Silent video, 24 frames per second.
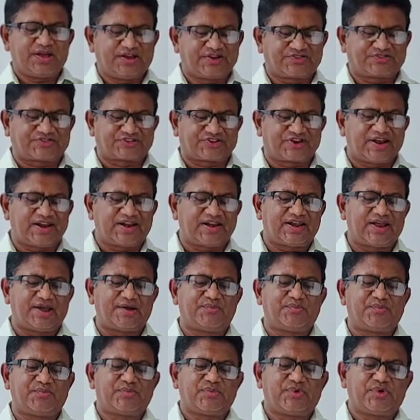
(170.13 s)
His real
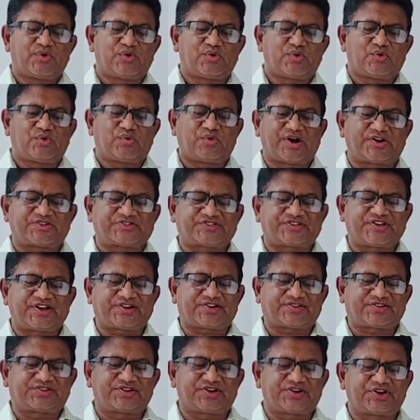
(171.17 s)
name was
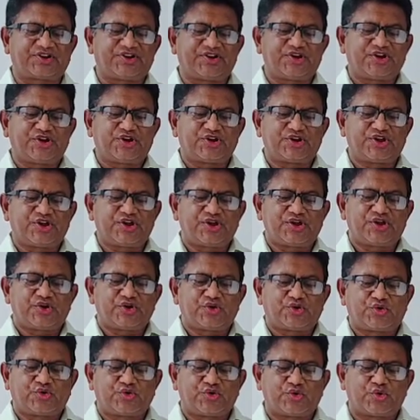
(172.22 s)
Hector
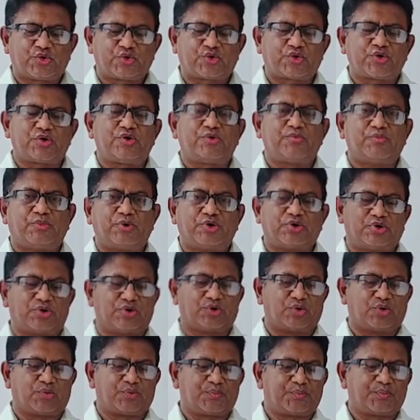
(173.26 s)
Hugh
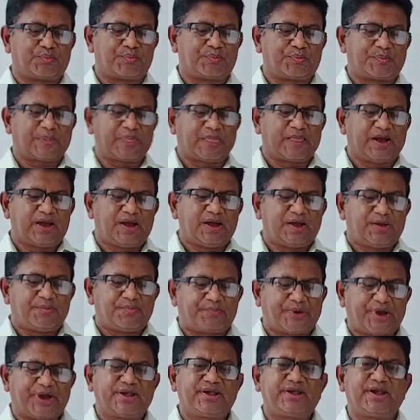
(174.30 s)
Munro.
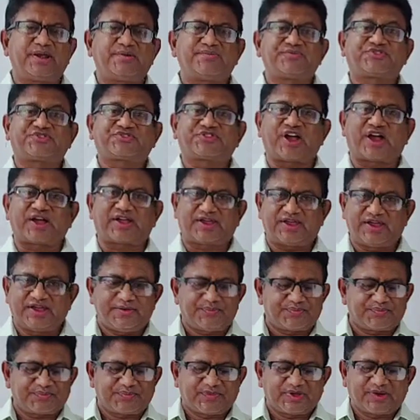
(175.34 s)
Pen name
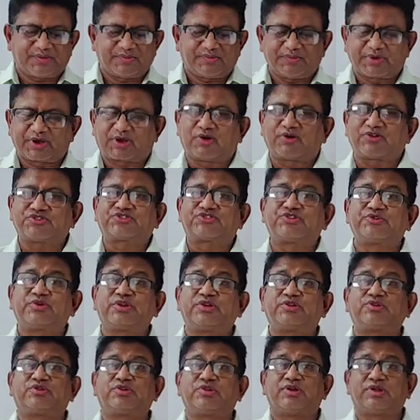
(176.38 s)
Saki, because
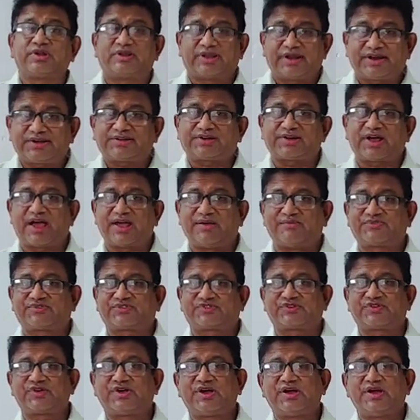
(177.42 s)
during that
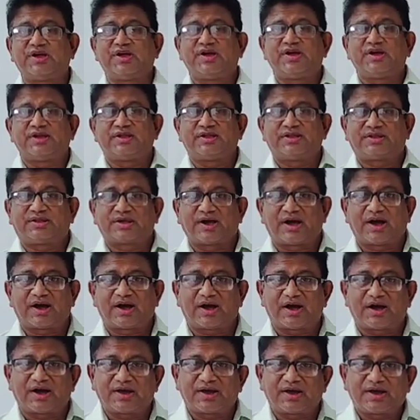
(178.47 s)
times
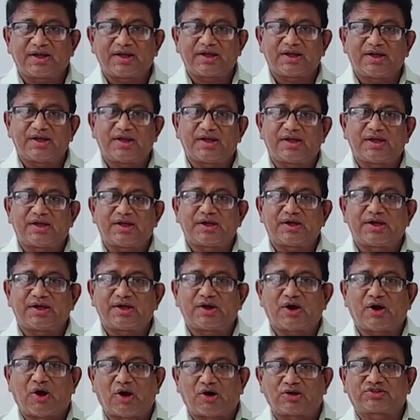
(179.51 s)
the
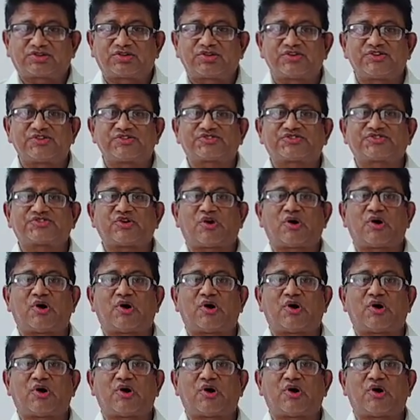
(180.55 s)
authors